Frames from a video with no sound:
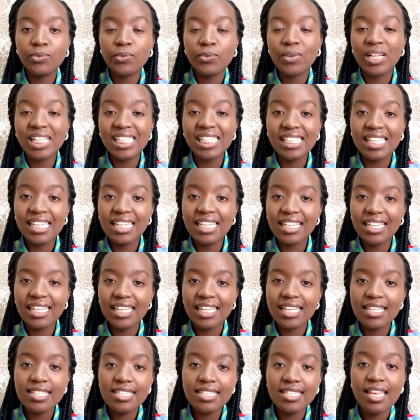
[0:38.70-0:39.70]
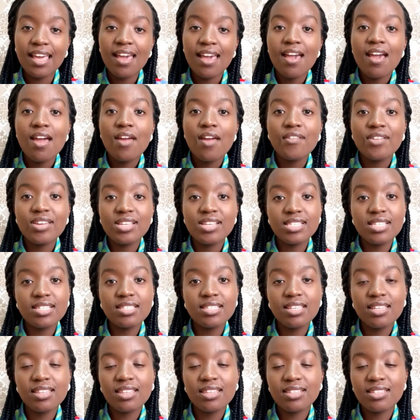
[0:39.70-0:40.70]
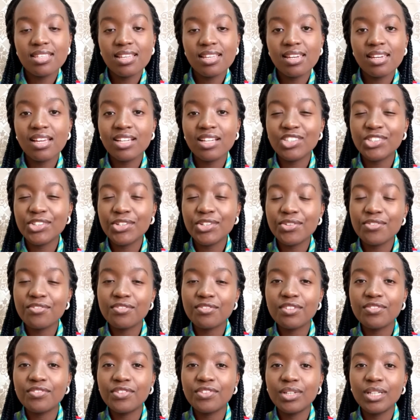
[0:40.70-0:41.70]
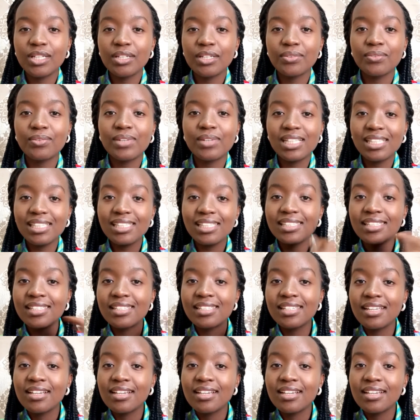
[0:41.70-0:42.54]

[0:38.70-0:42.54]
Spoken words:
Worldliness, Resisting the Seduction of a Fallen World.